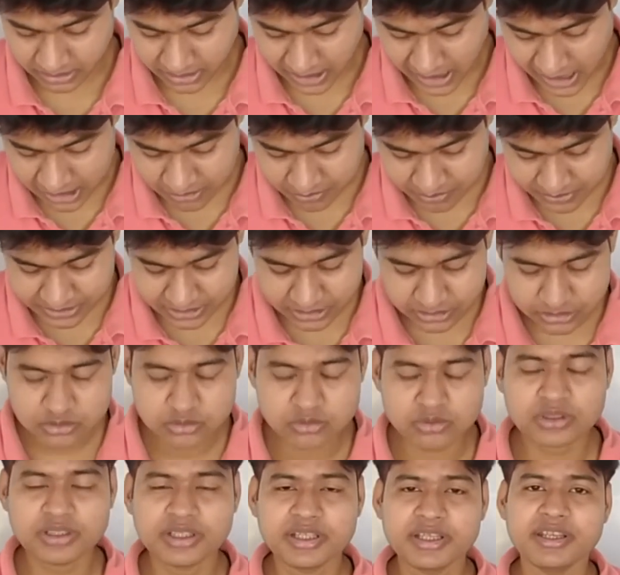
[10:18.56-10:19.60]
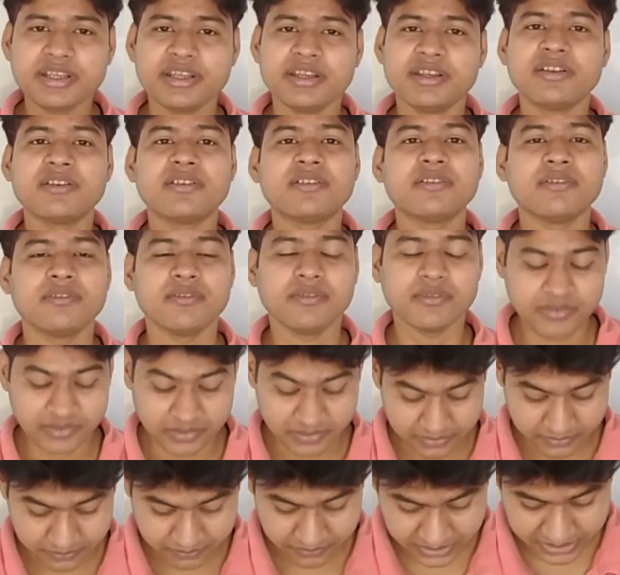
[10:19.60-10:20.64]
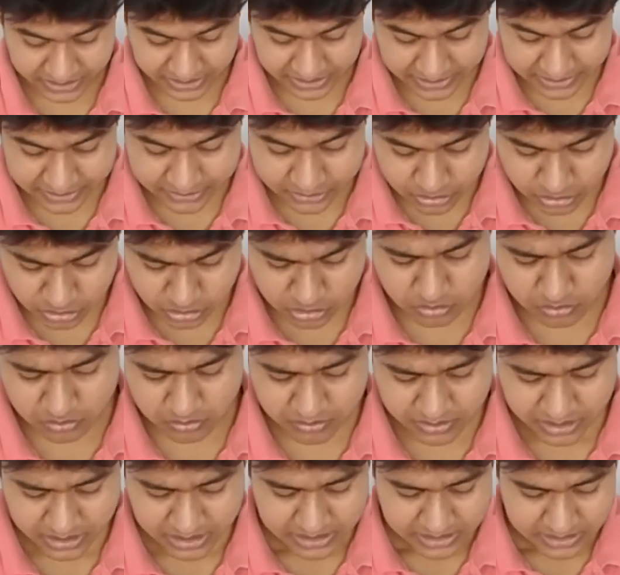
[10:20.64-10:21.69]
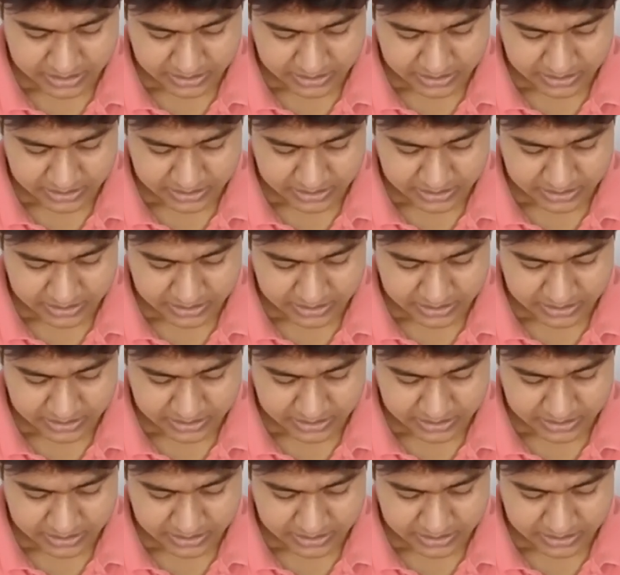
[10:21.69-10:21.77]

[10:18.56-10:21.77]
as per the story, we can assume